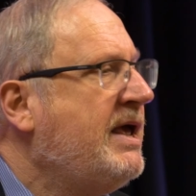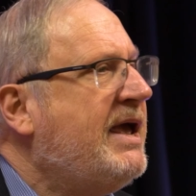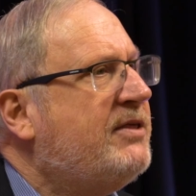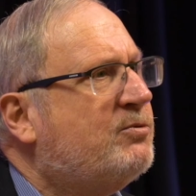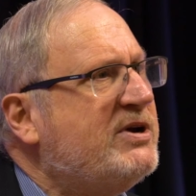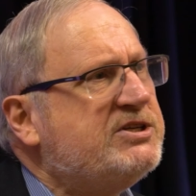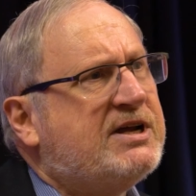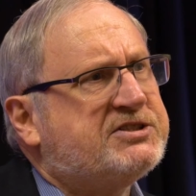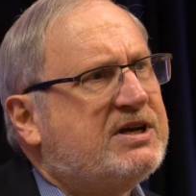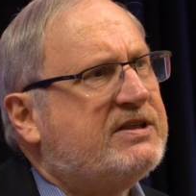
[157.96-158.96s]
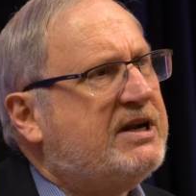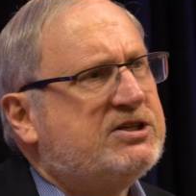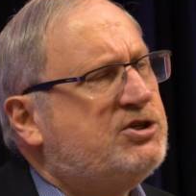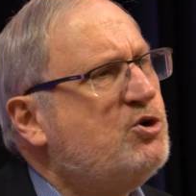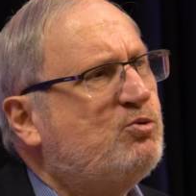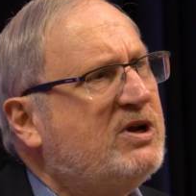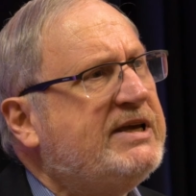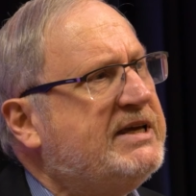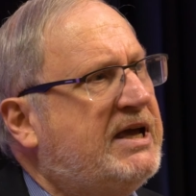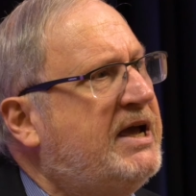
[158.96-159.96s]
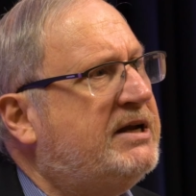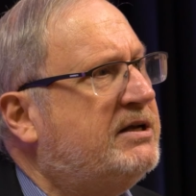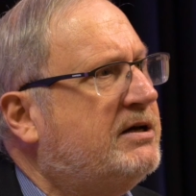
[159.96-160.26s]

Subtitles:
And the reason I say that is you really can't